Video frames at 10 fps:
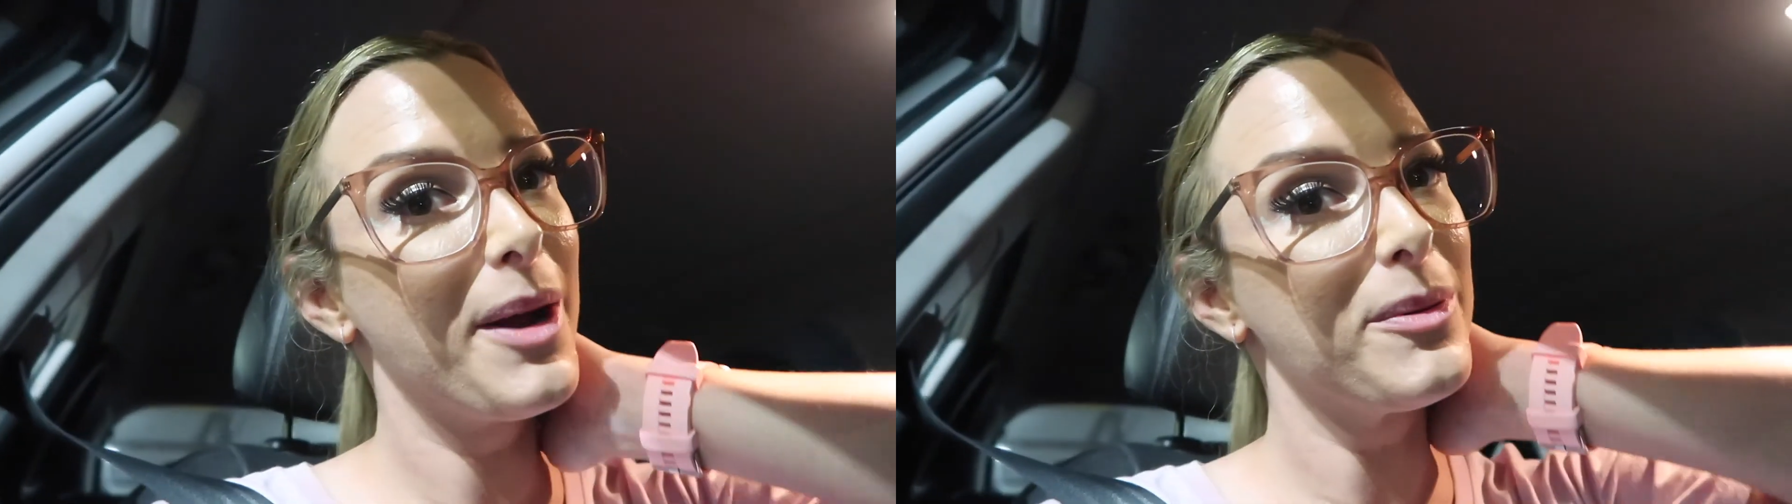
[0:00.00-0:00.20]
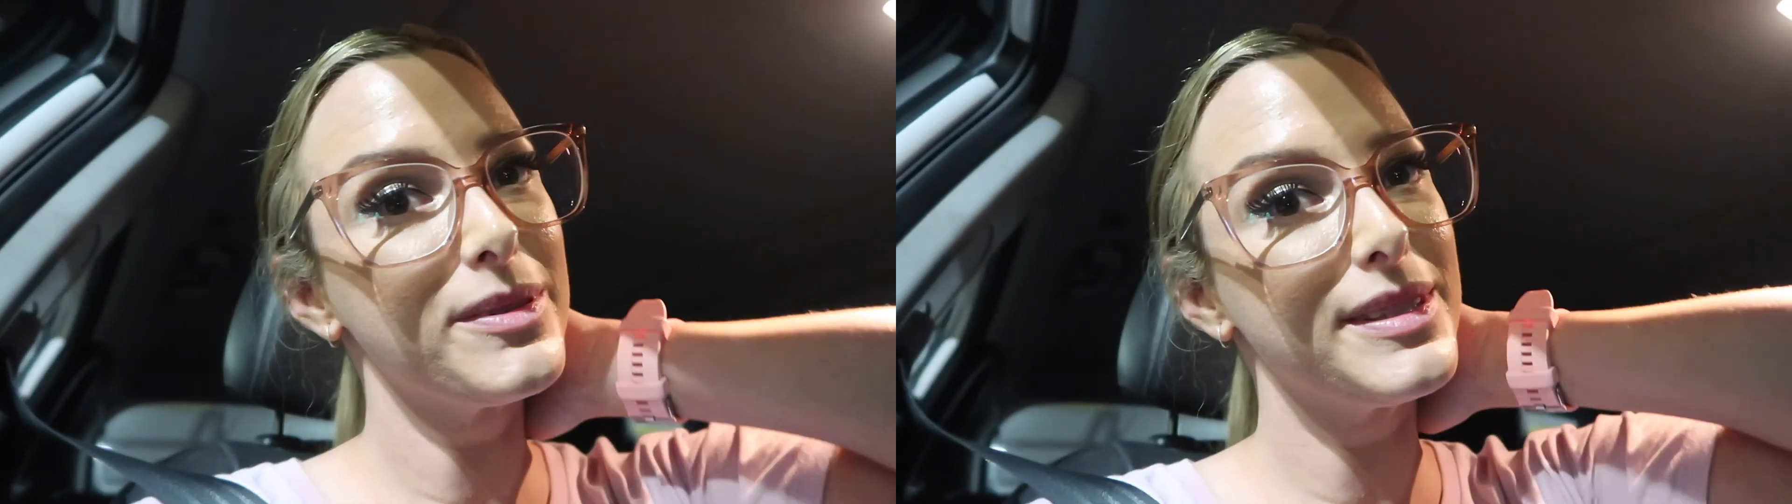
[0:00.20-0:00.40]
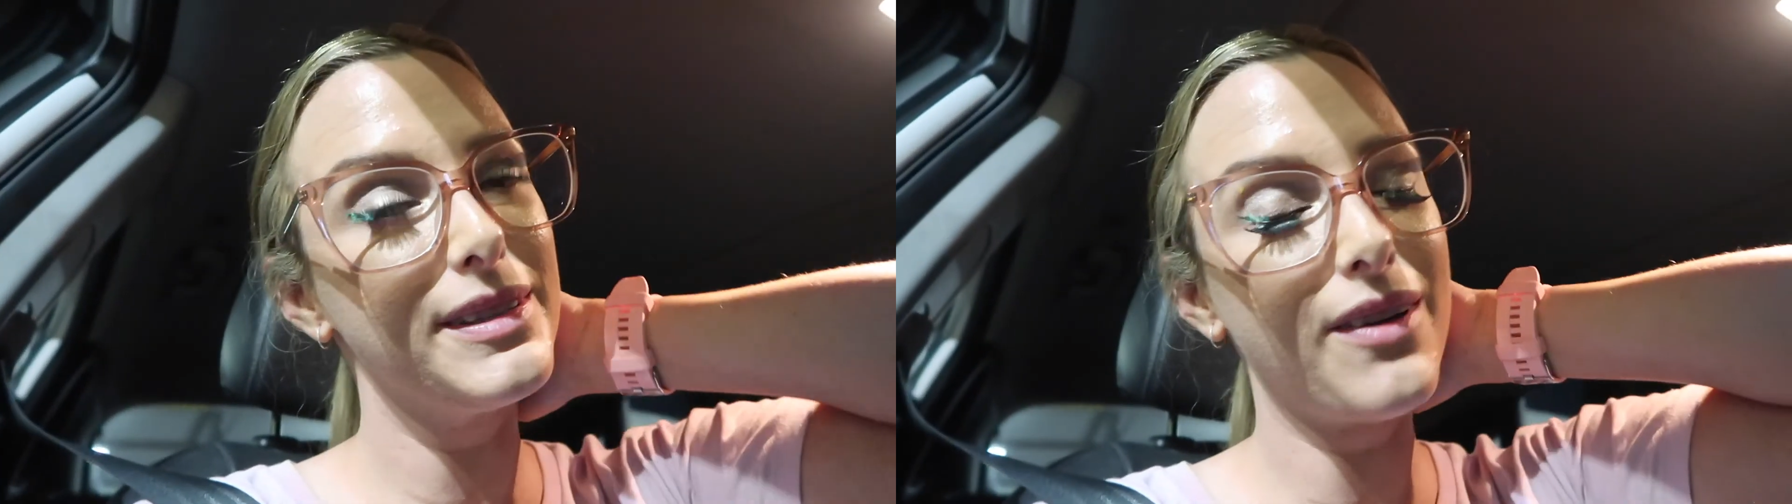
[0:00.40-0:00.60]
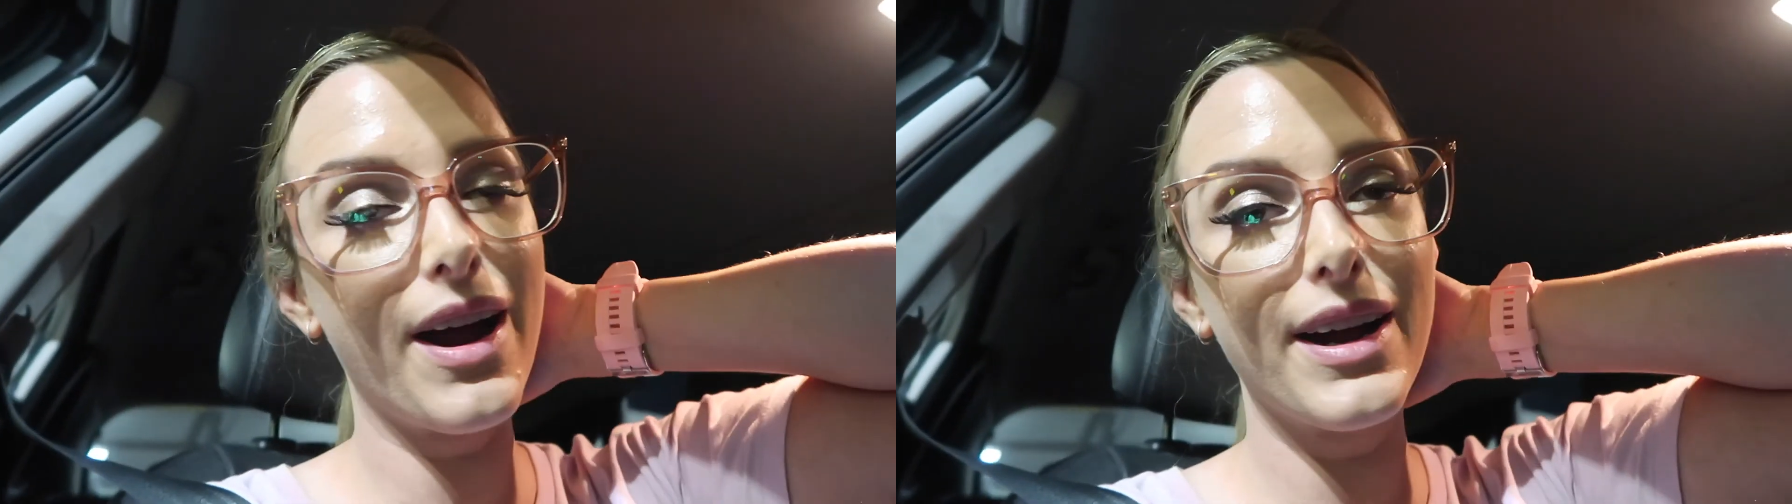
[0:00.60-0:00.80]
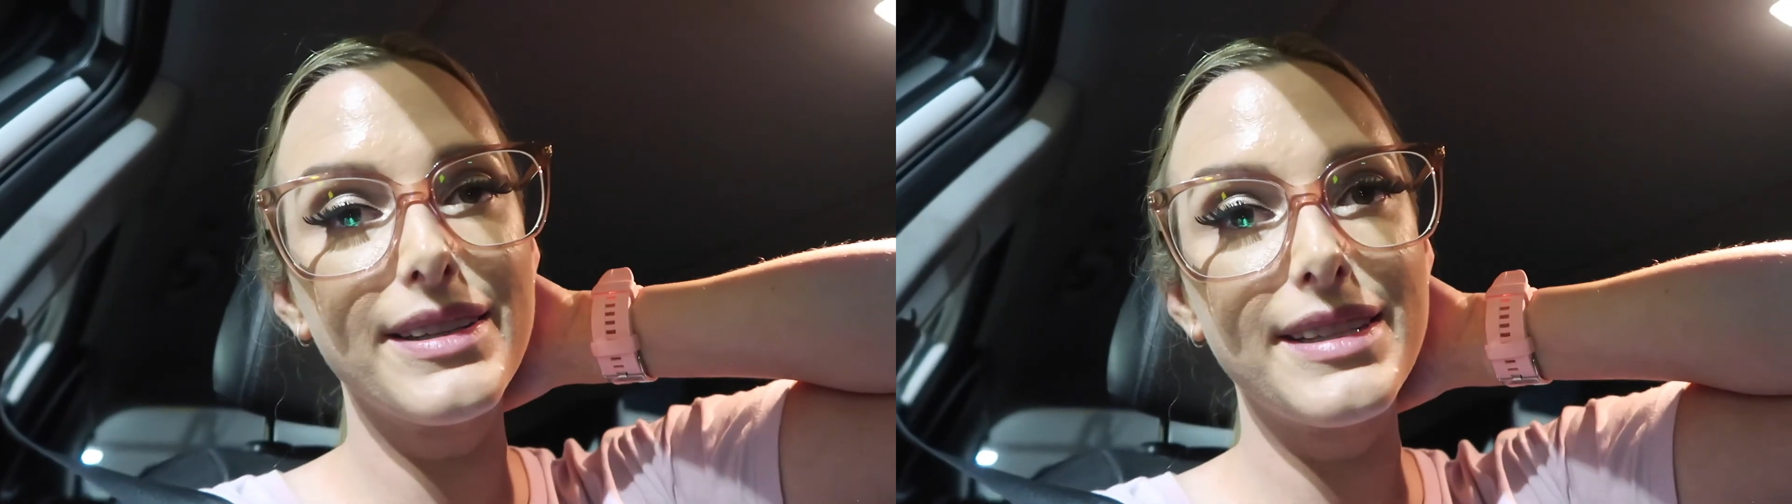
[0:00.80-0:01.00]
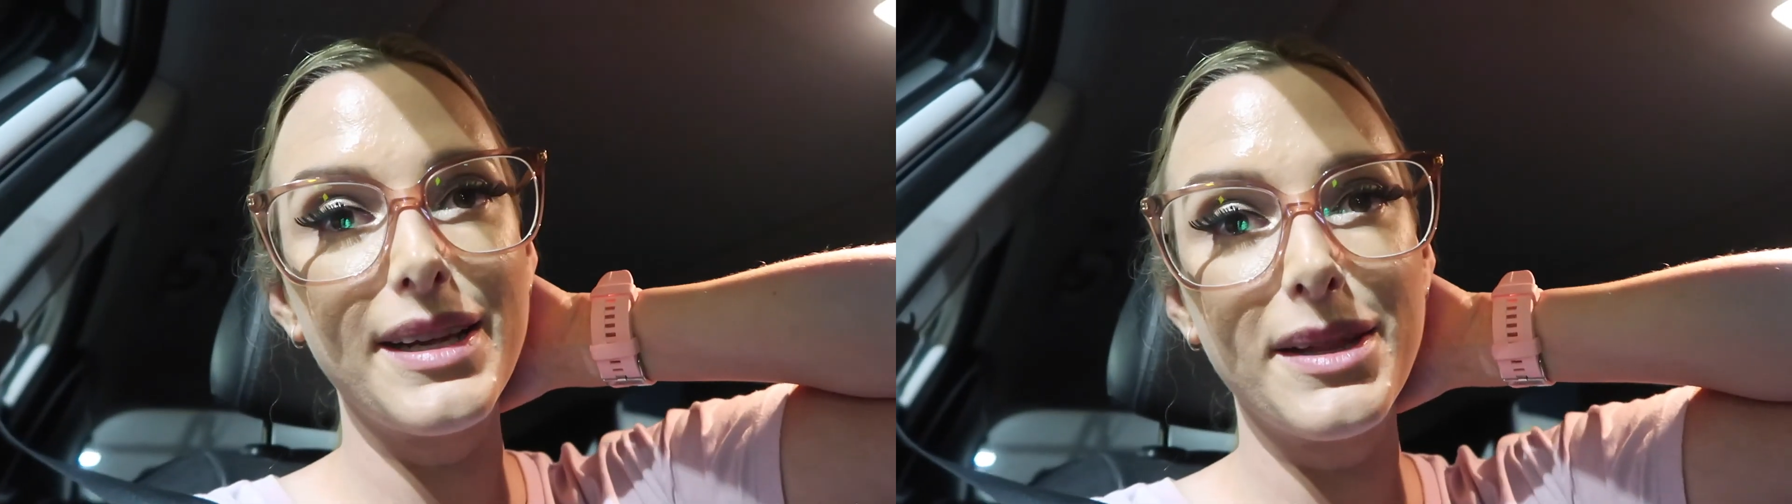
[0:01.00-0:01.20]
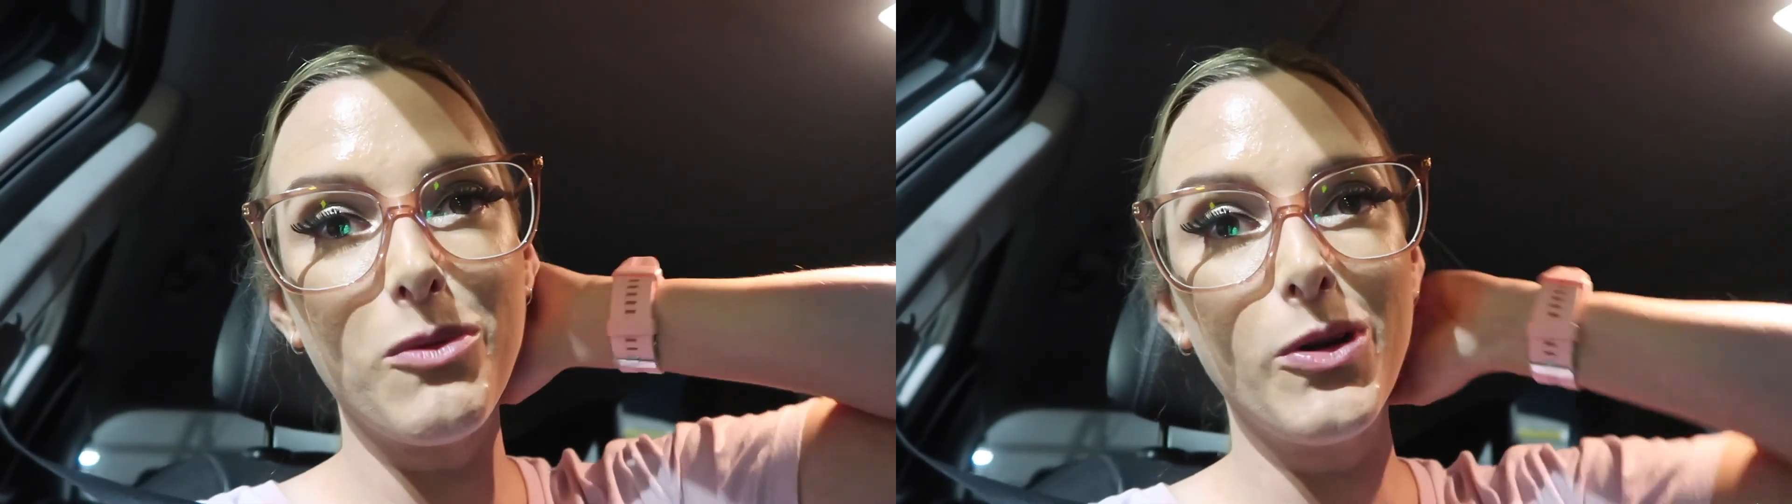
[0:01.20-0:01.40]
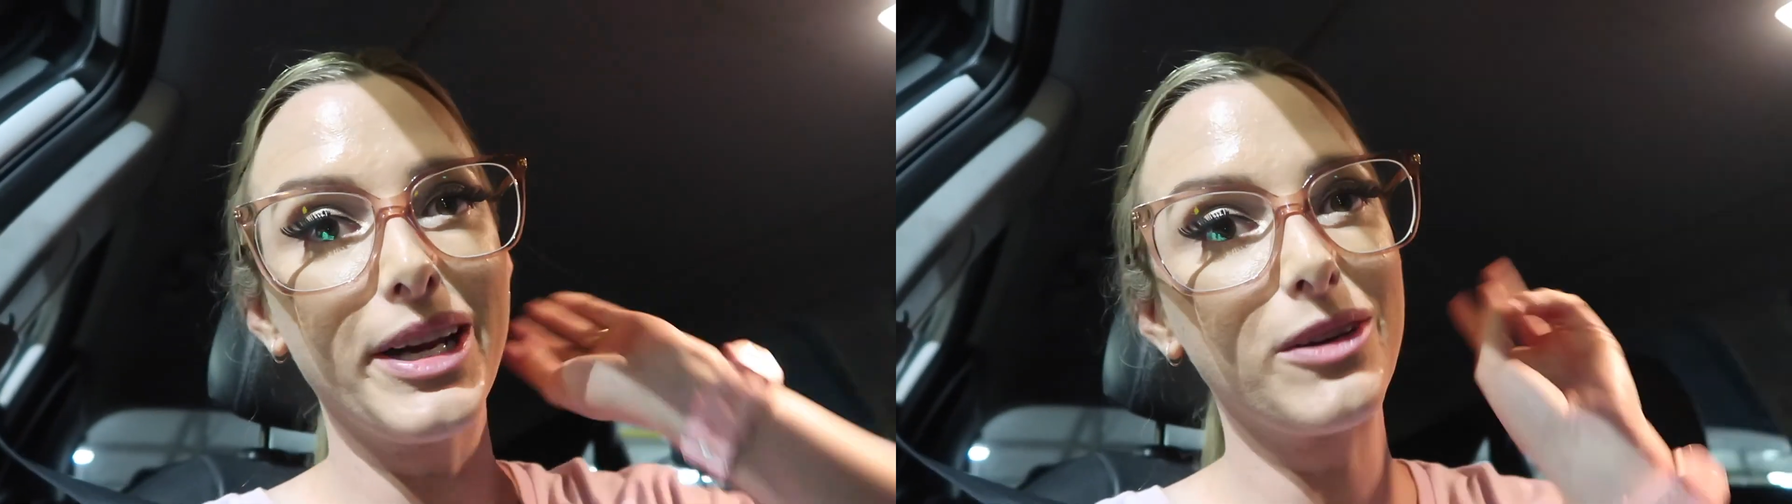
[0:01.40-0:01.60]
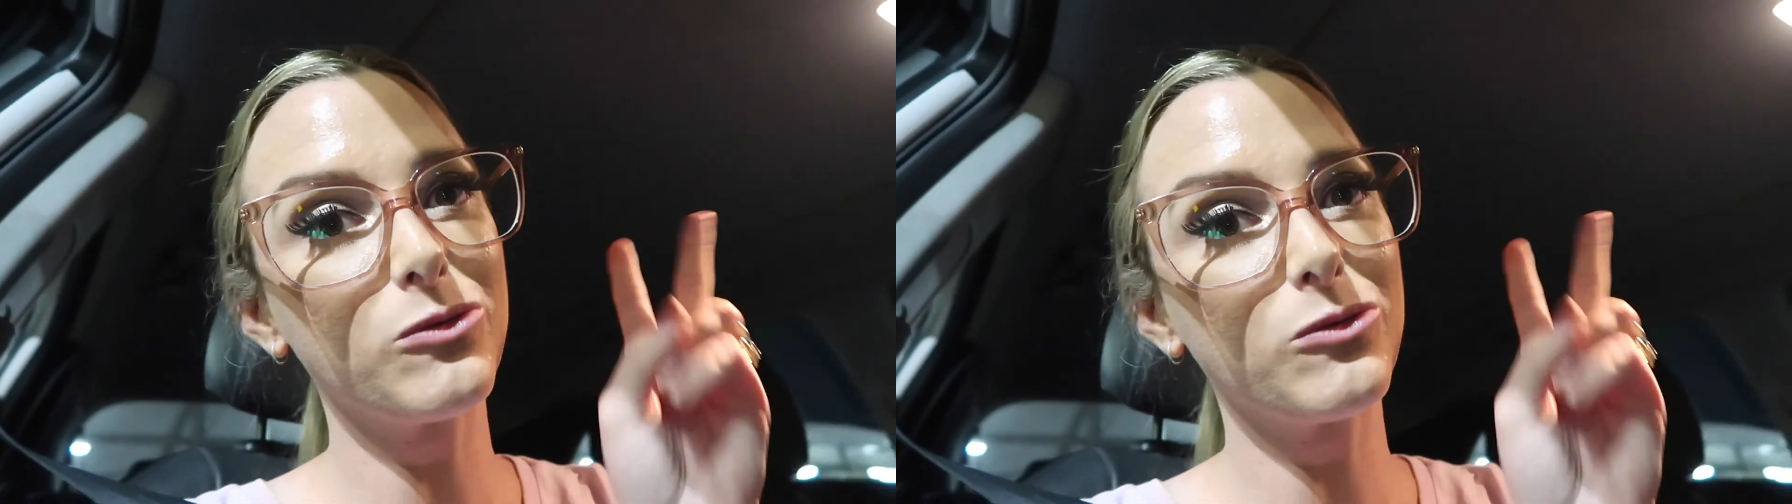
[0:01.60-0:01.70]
I will see you guys in the morning.